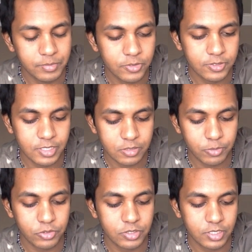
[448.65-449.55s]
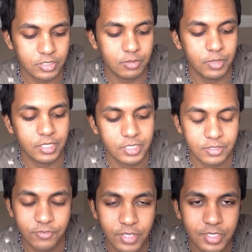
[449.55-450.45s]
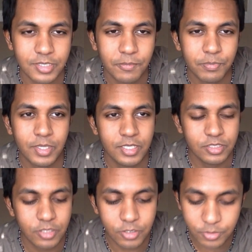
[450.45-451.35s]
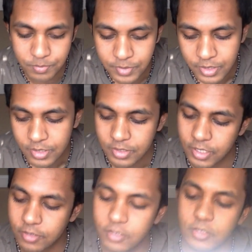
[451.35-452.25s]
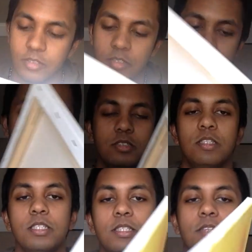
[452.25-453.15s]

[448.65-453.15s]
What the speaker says: use this motion to make this effect. So like there's these